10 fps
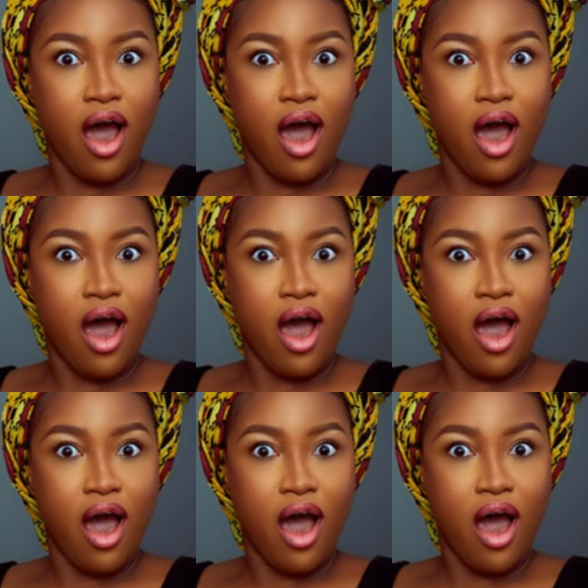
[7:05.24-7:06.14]

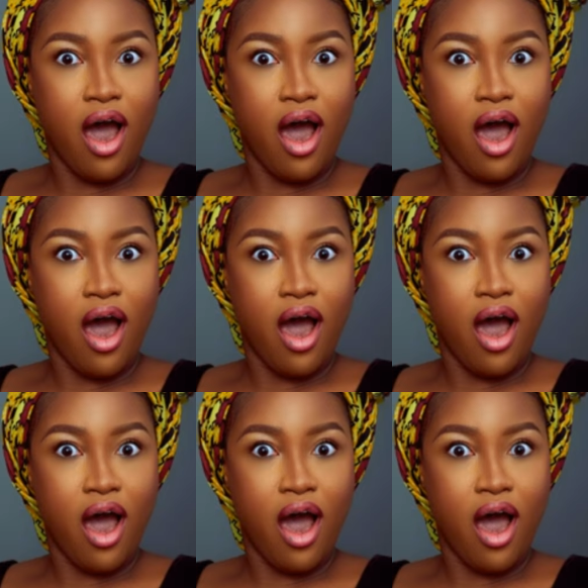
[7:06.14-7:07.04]

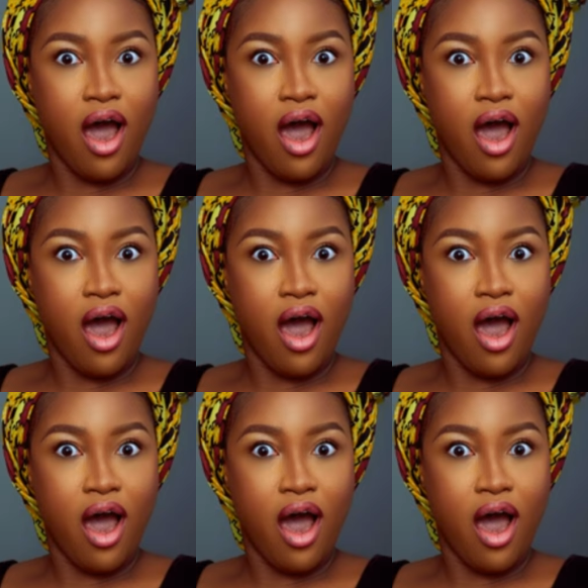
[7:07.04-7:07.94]

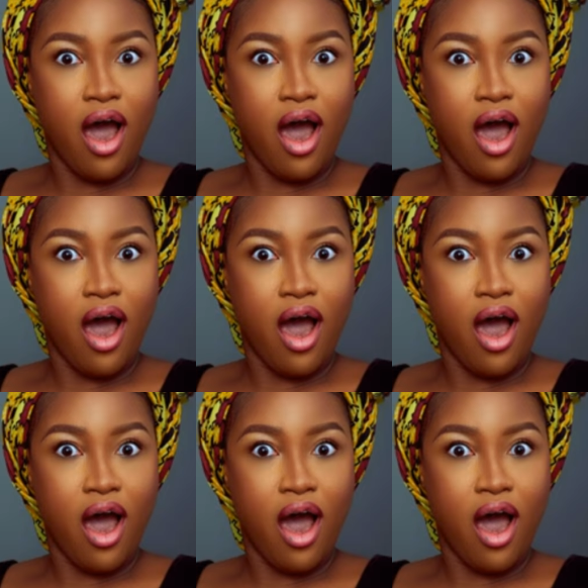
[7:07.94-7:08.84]

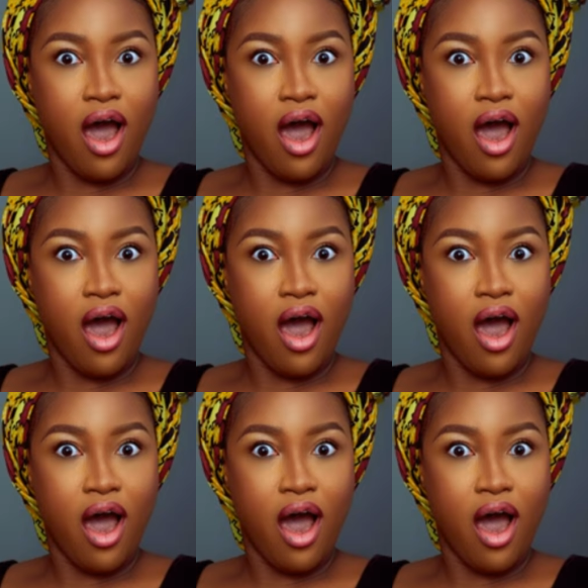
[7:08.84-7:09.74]

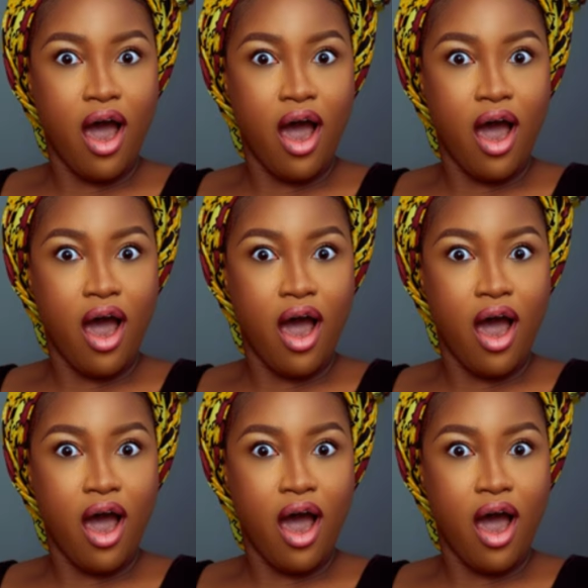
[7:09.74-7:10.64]

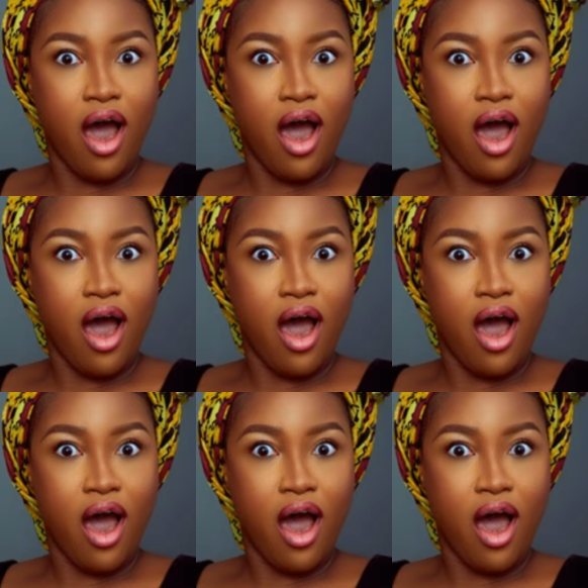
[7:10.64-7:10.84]
The face doesn't move, so there is nothing to read.